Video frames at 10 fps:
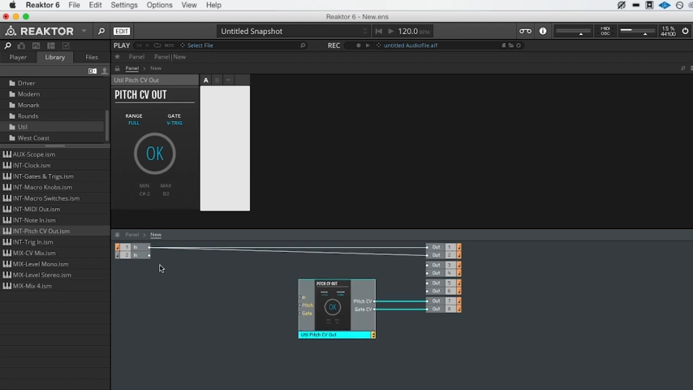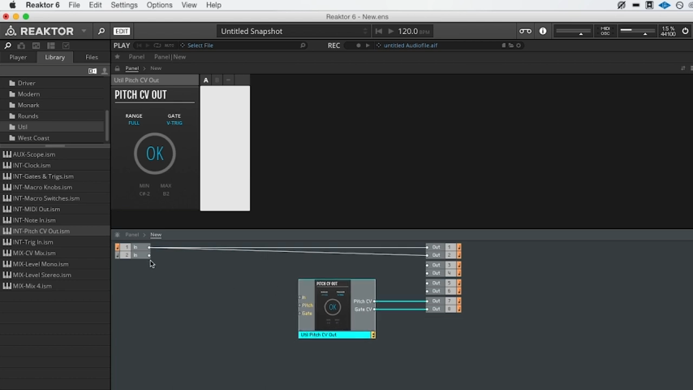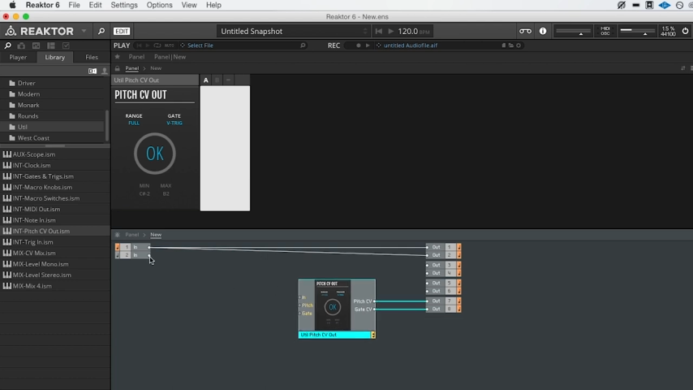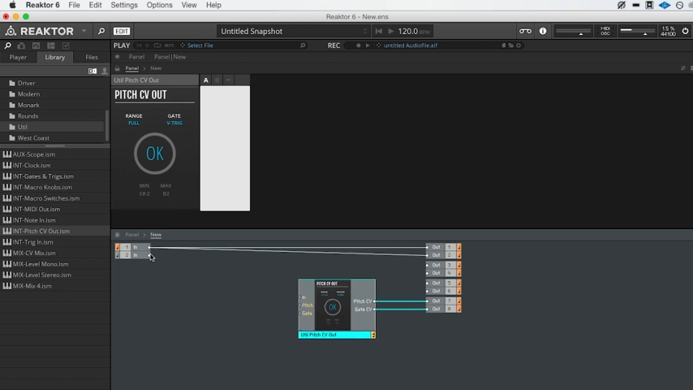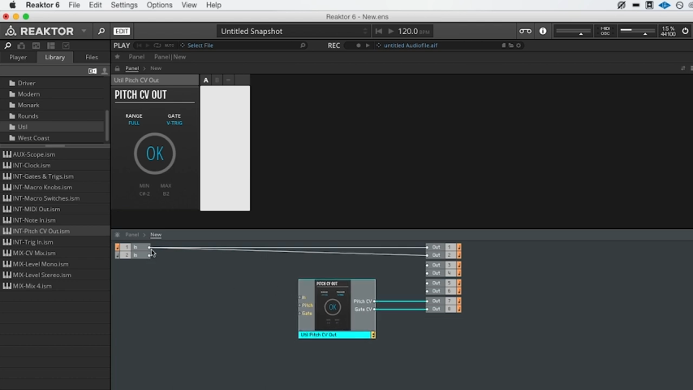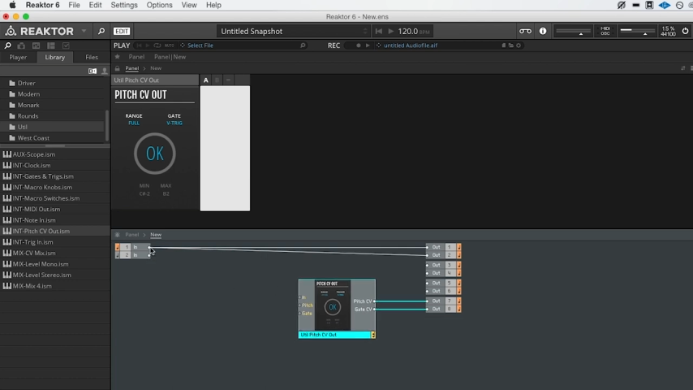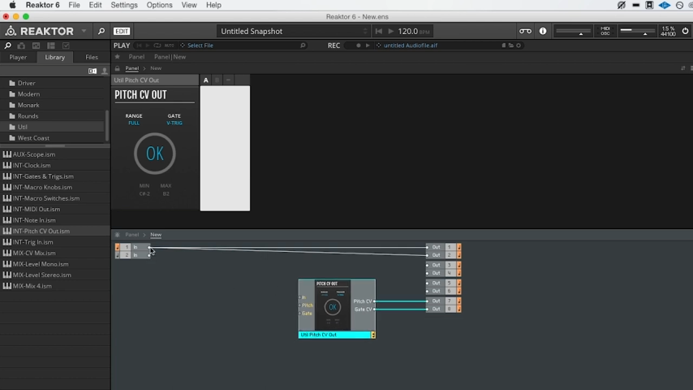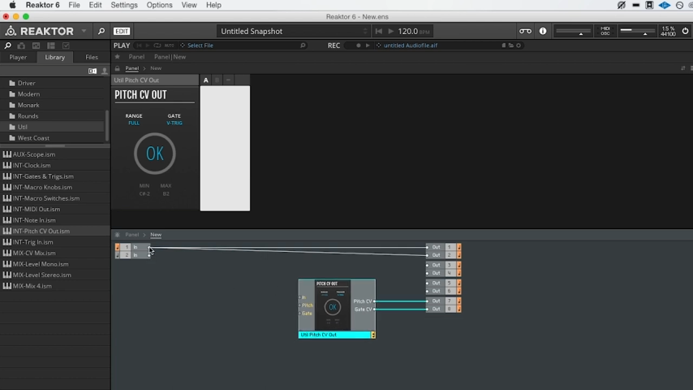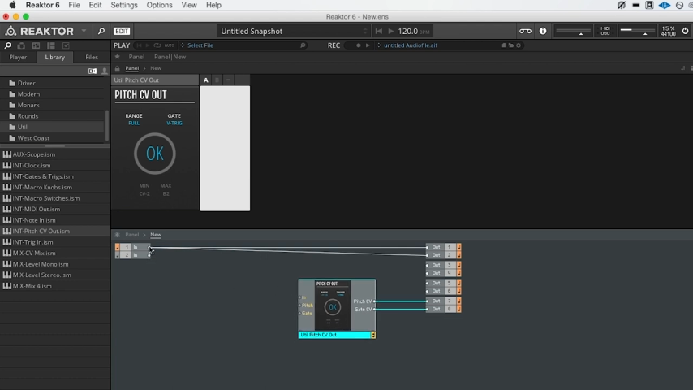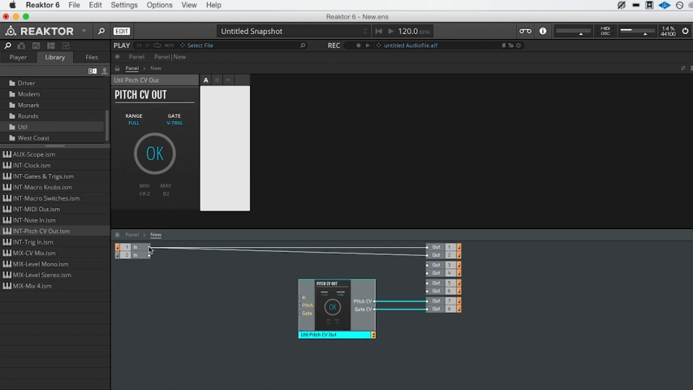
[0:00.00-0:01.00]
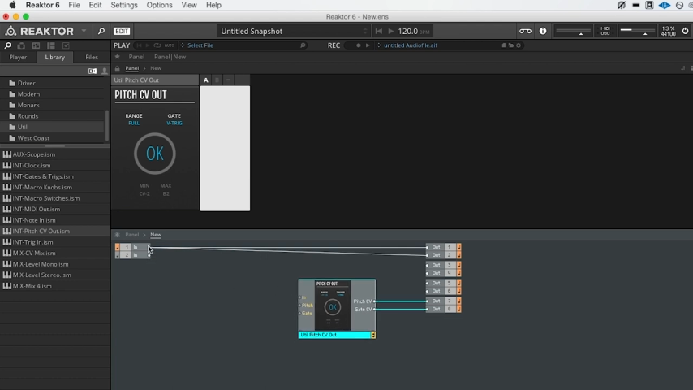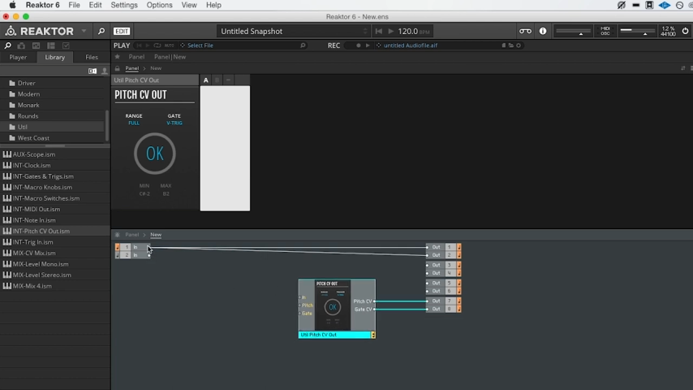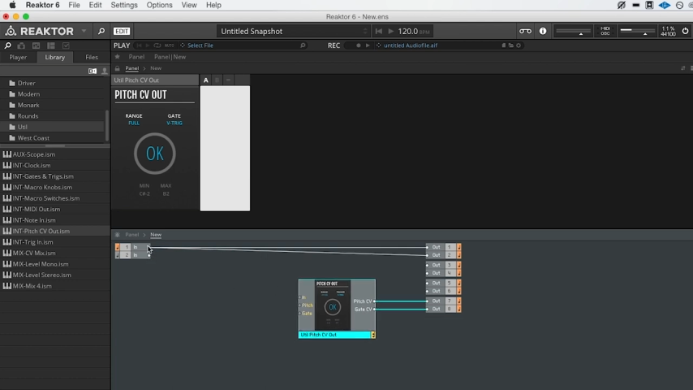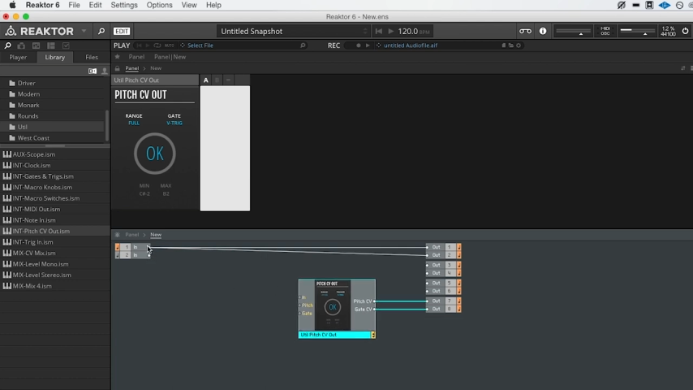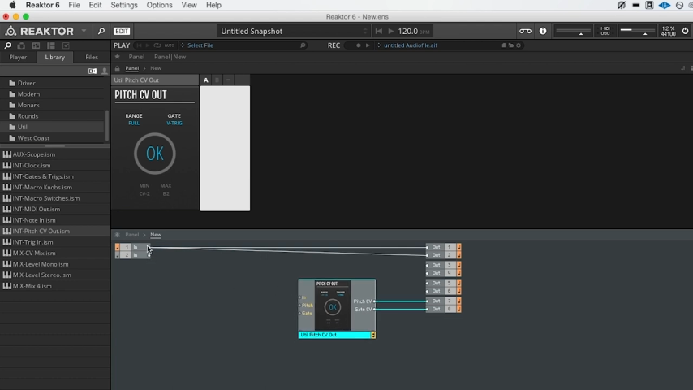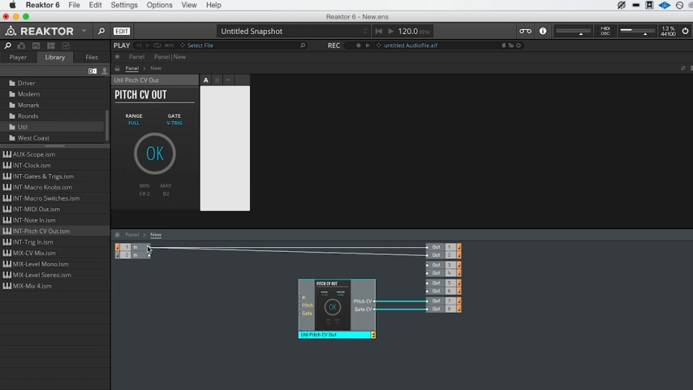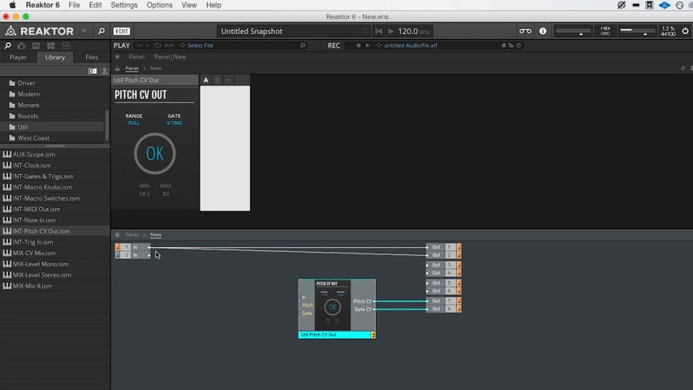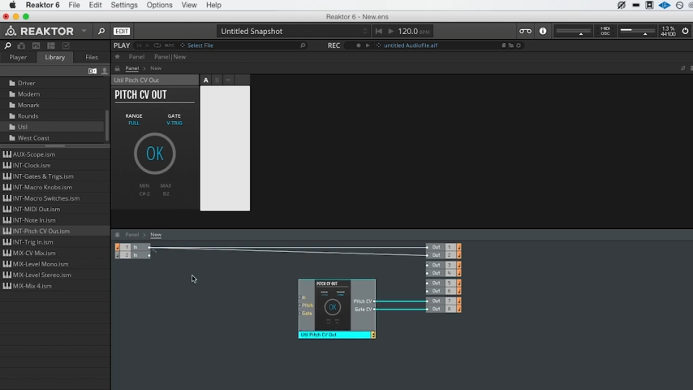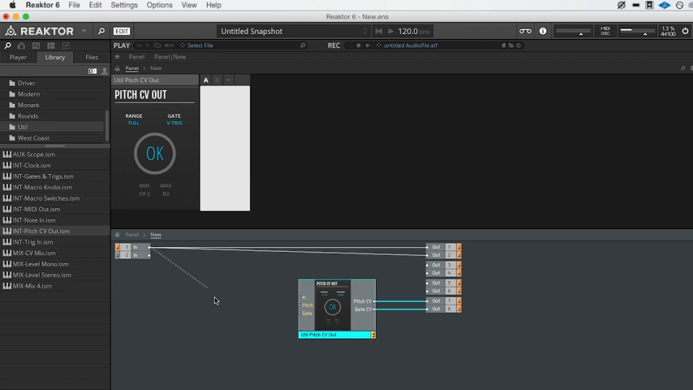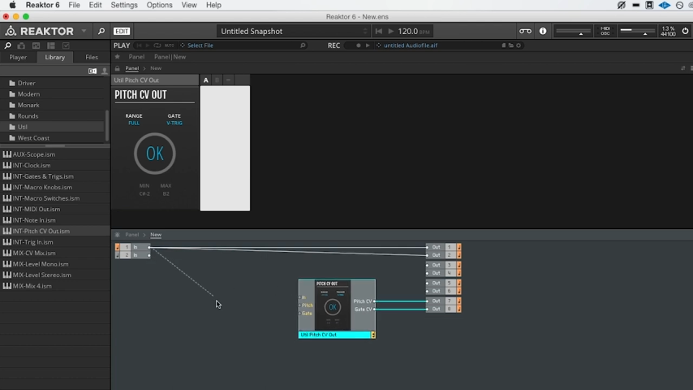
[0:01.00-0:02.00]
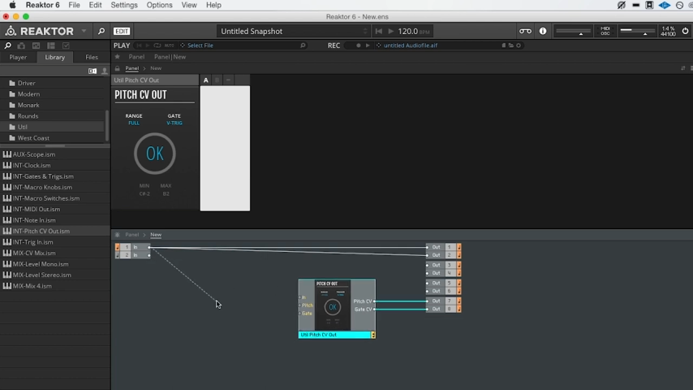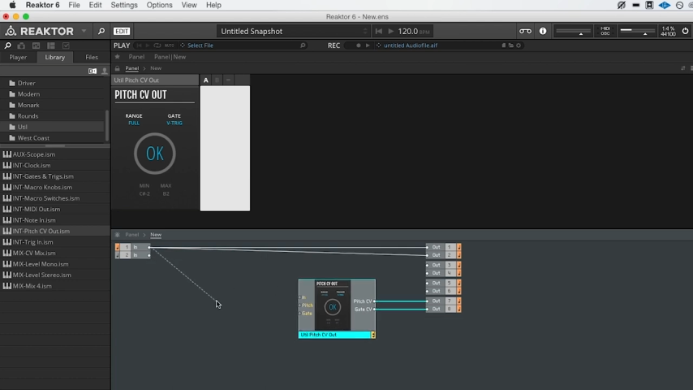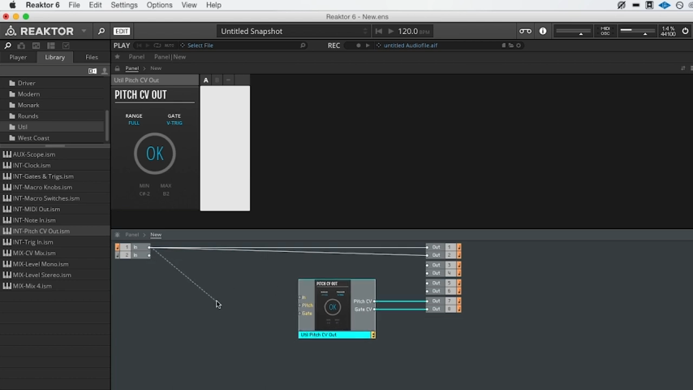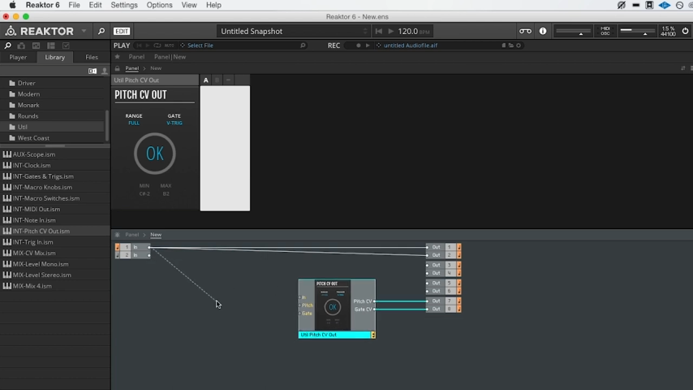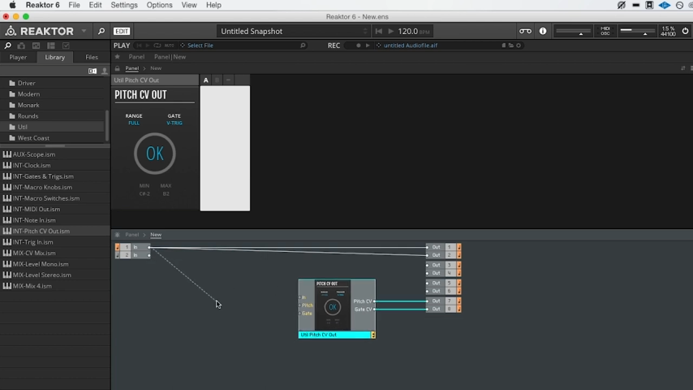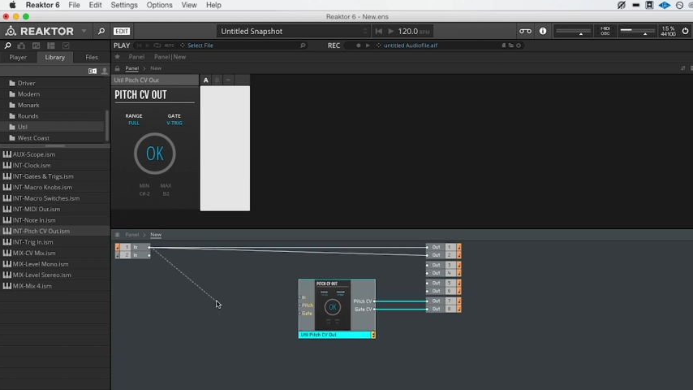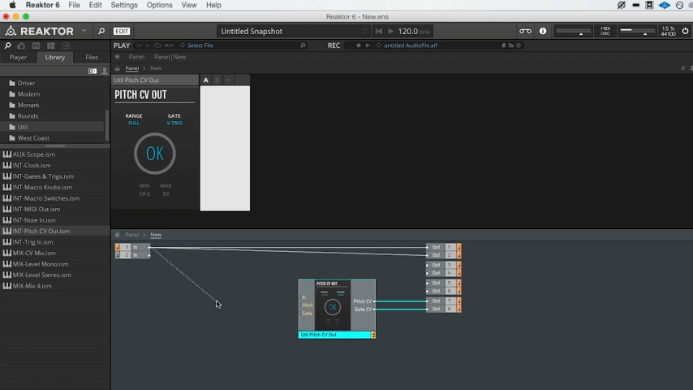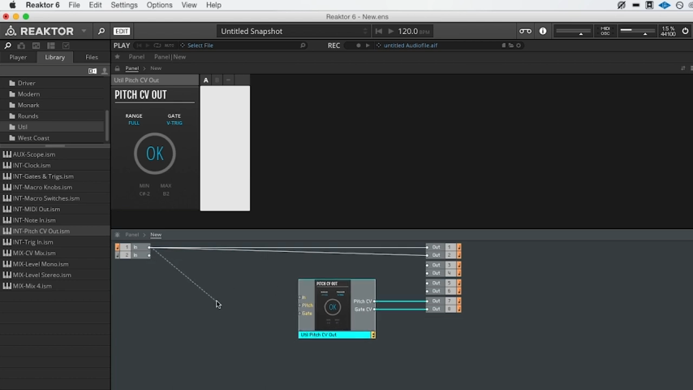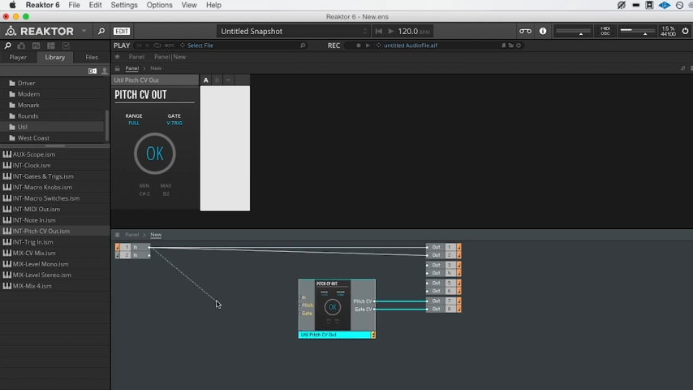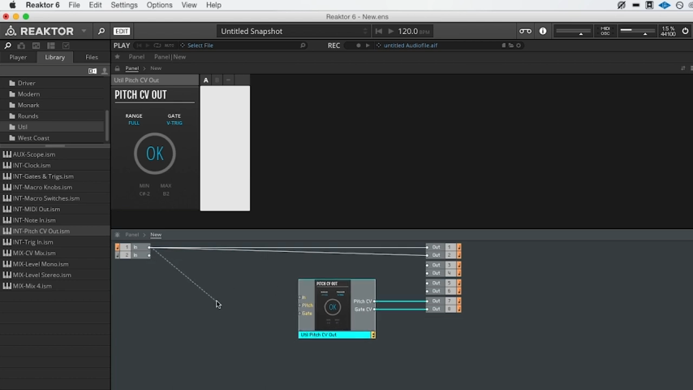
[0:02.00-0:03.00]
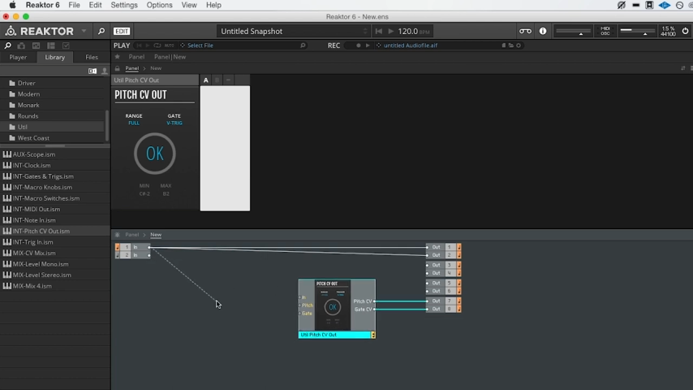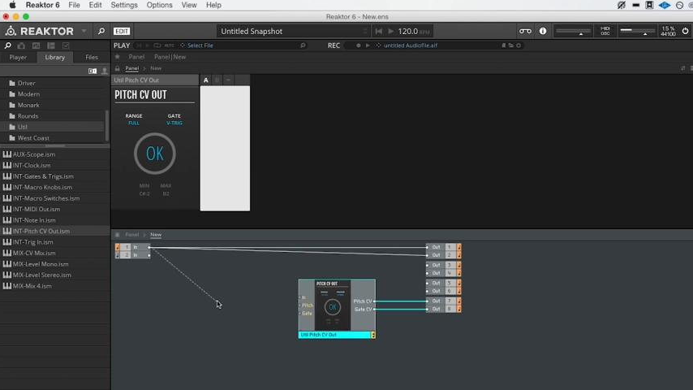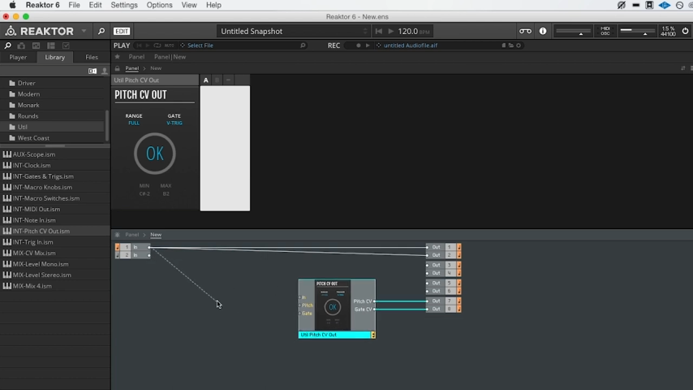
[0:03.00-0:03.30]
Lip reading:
[unreadable: no face in view]